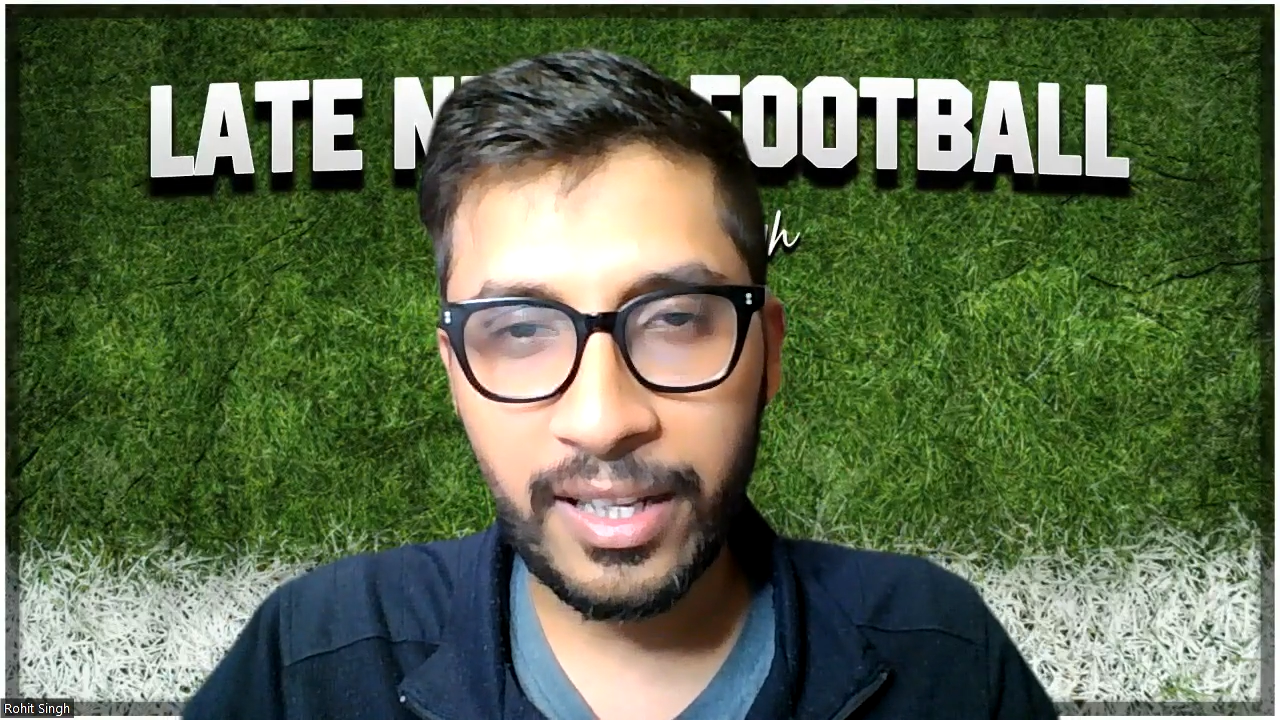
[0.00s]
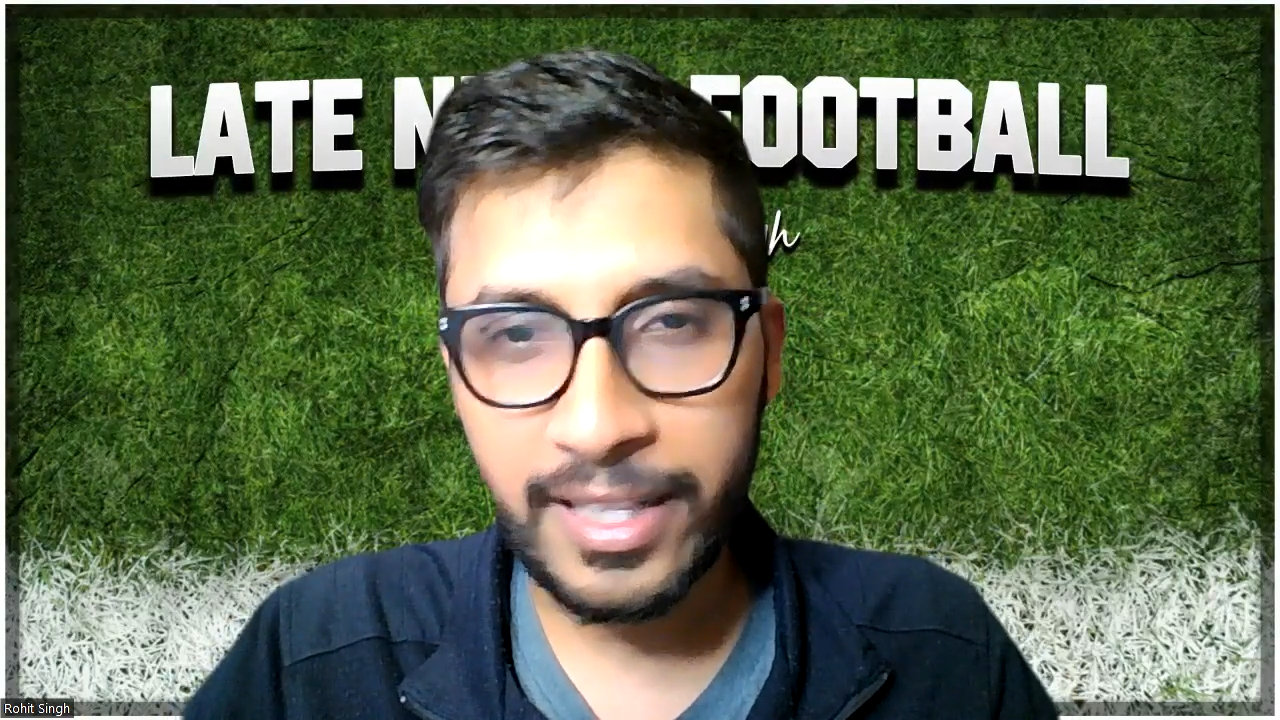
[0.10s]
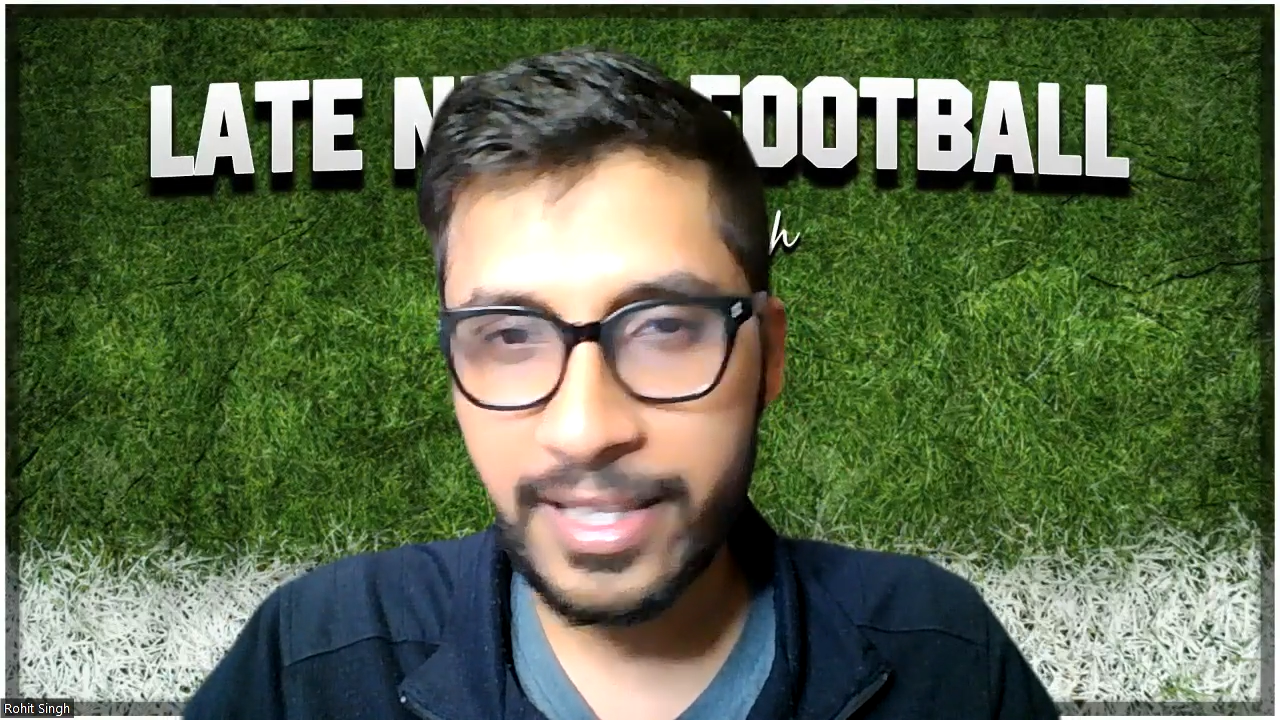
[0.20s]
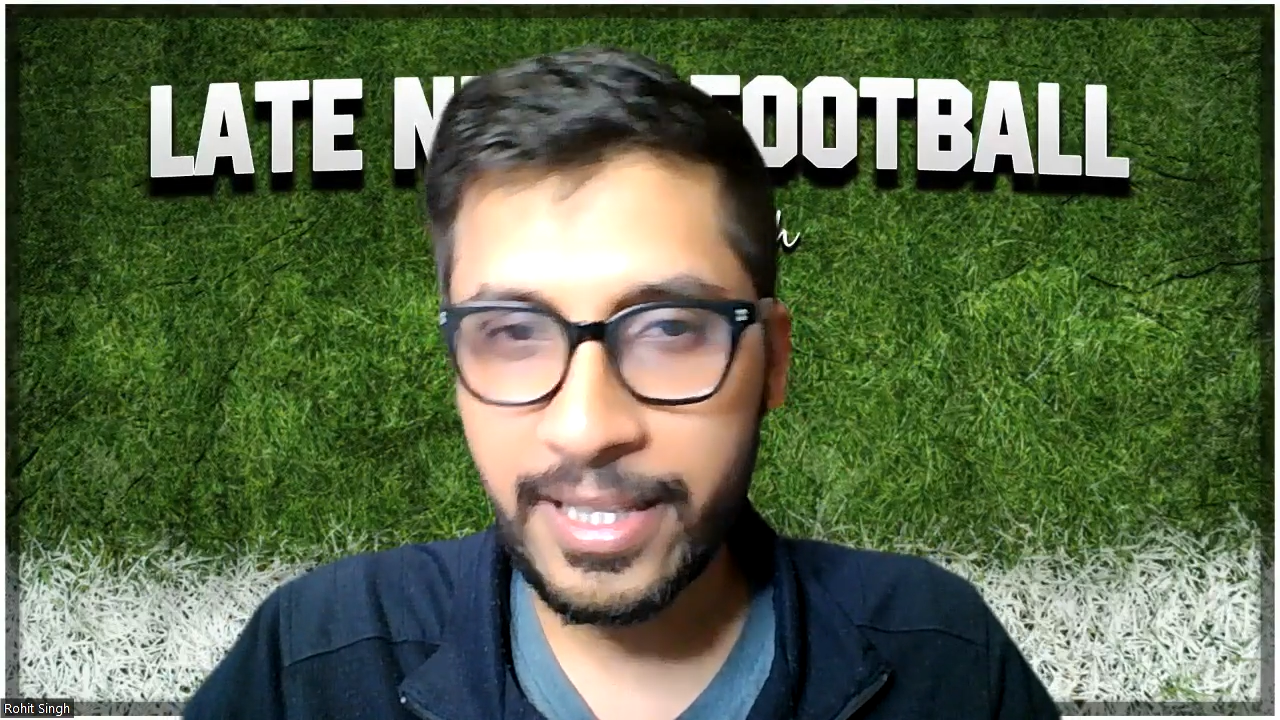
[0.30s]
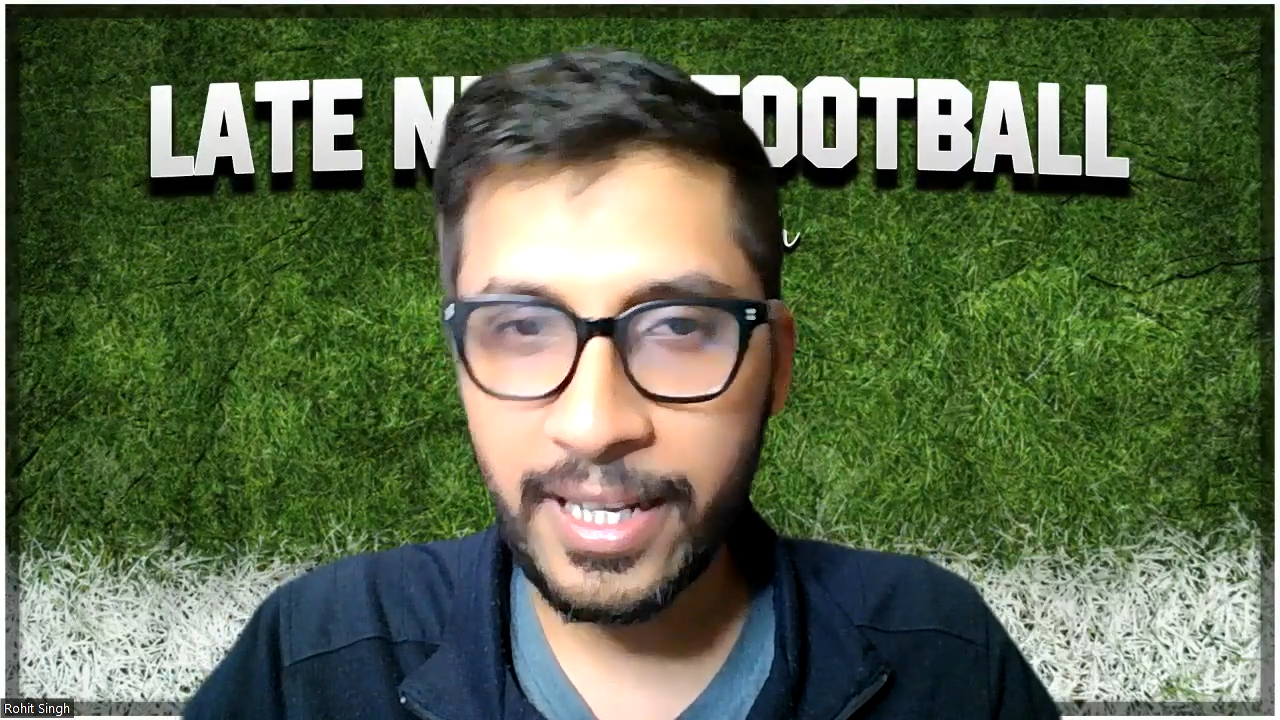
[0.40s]

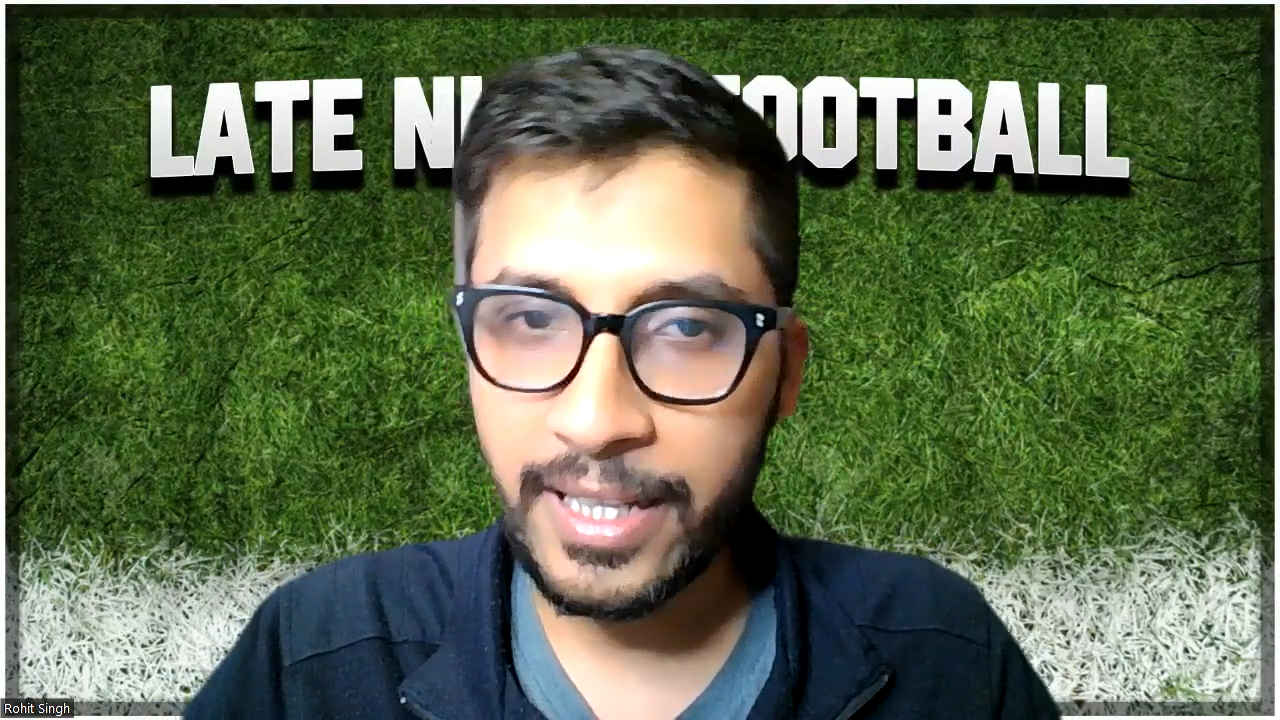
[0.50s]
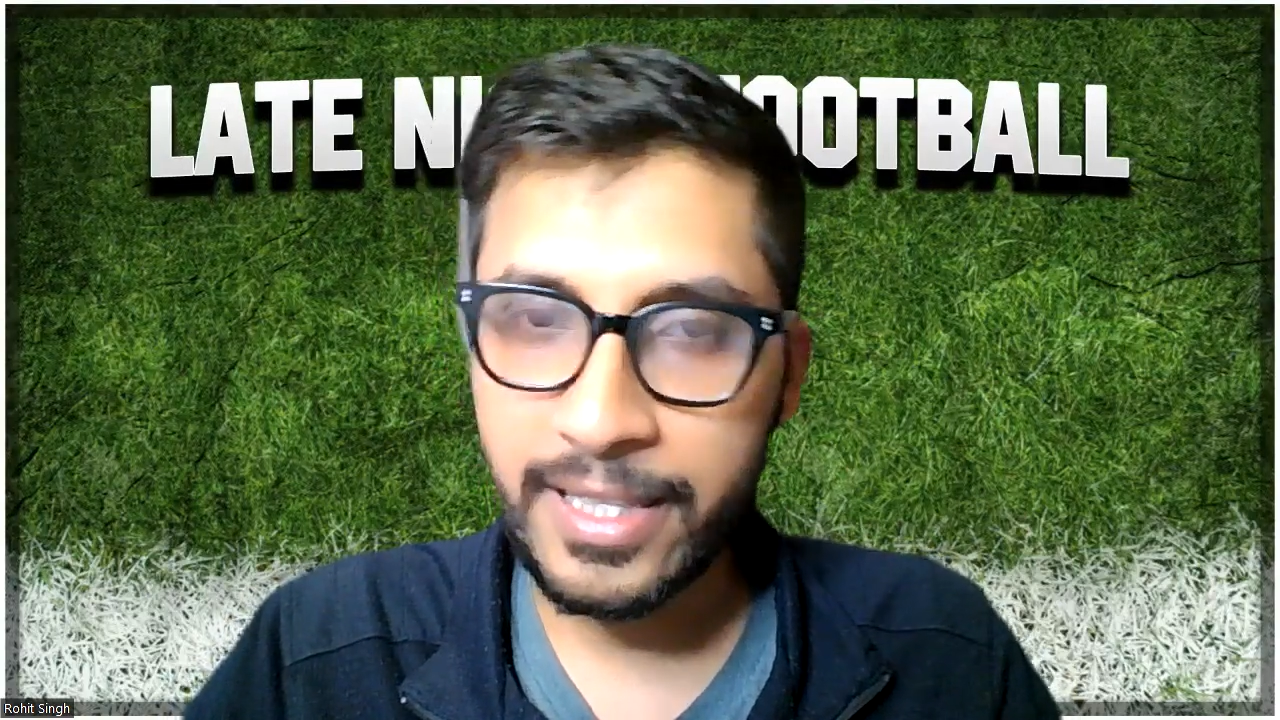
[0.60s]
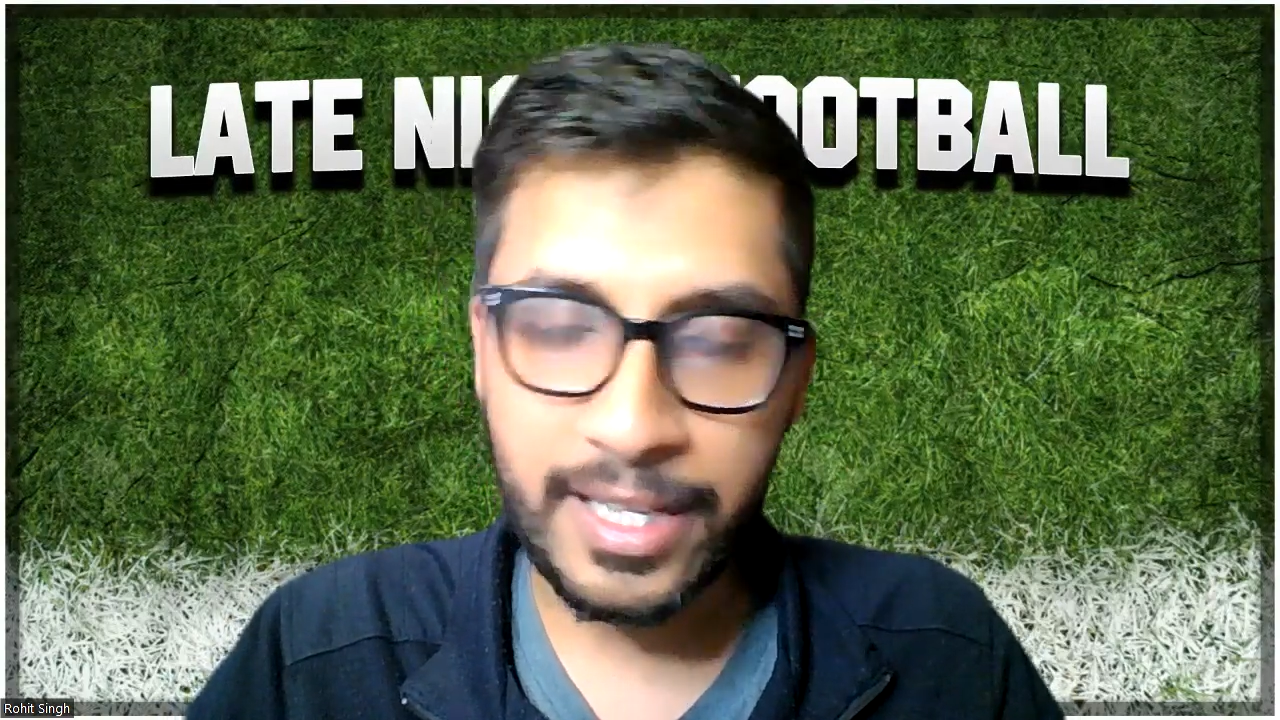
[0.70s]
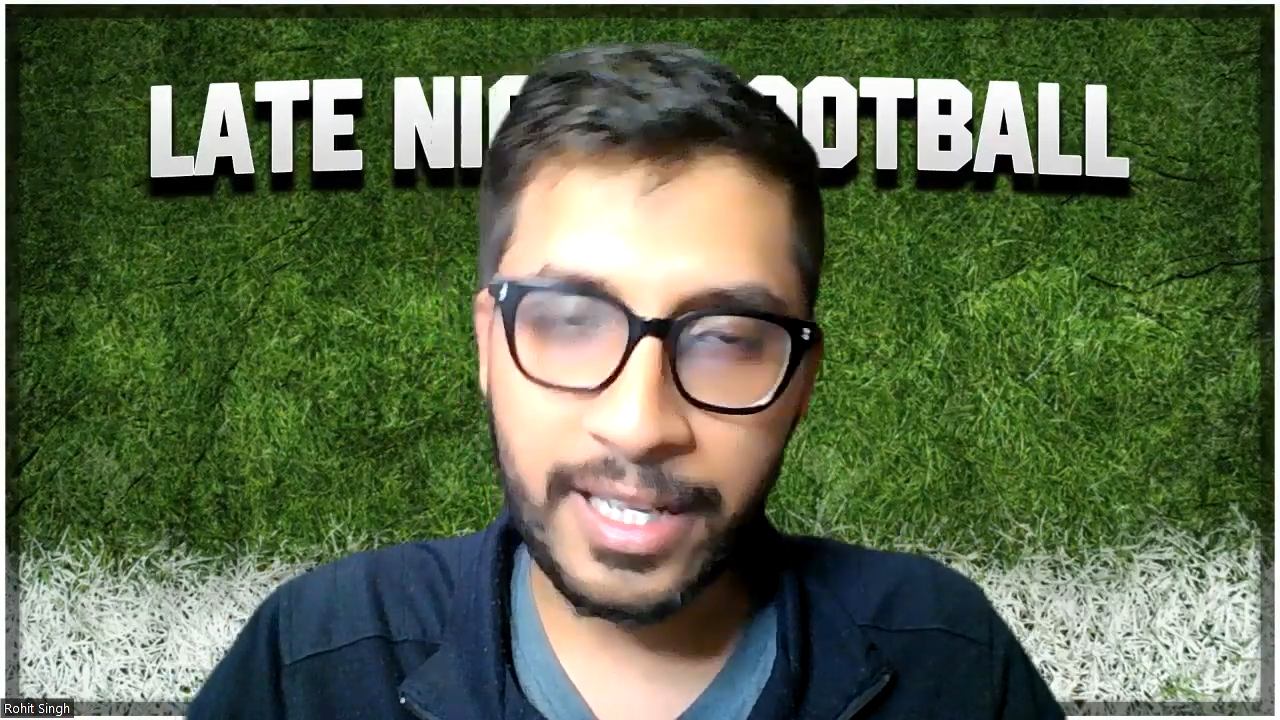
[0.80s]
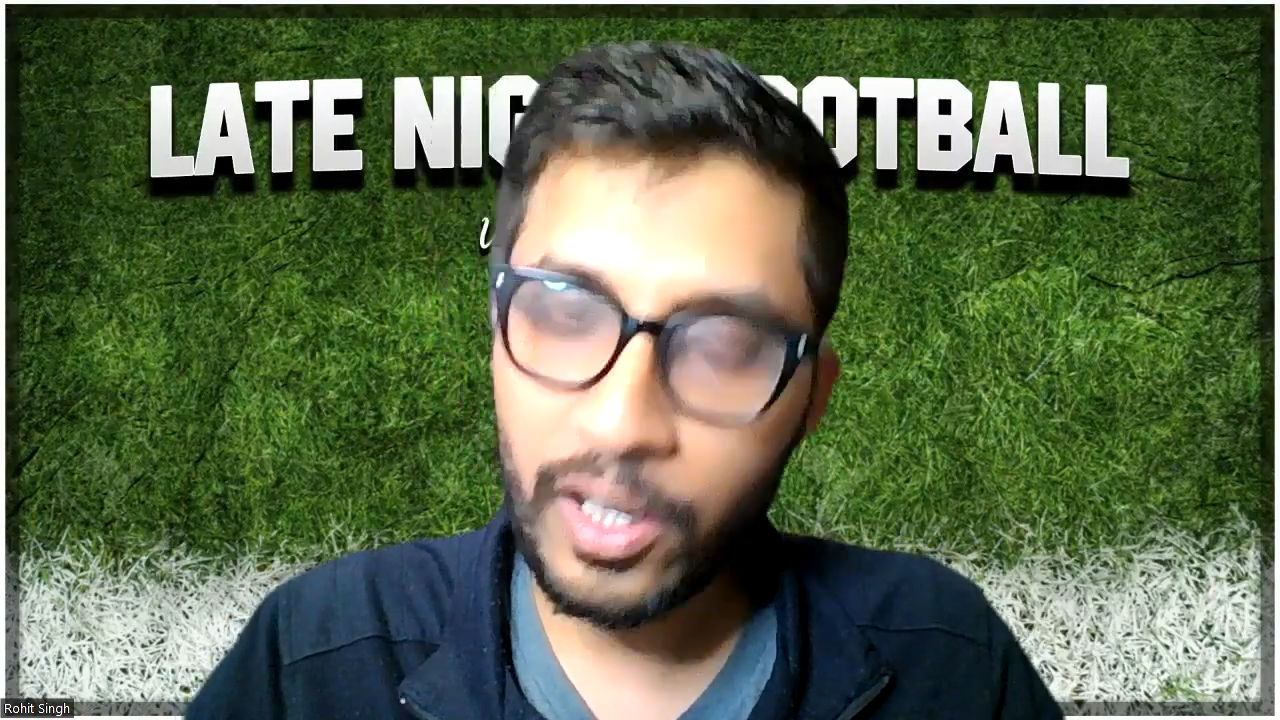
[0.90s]
let's
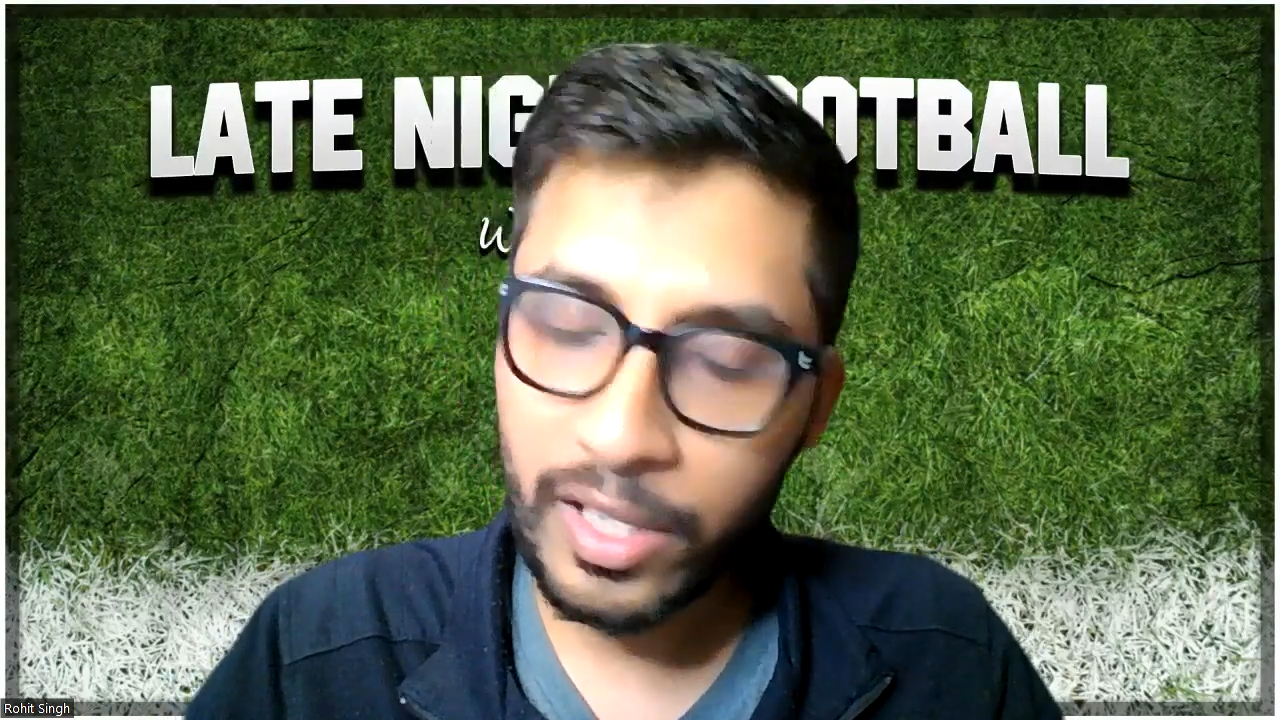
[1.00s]
see it out.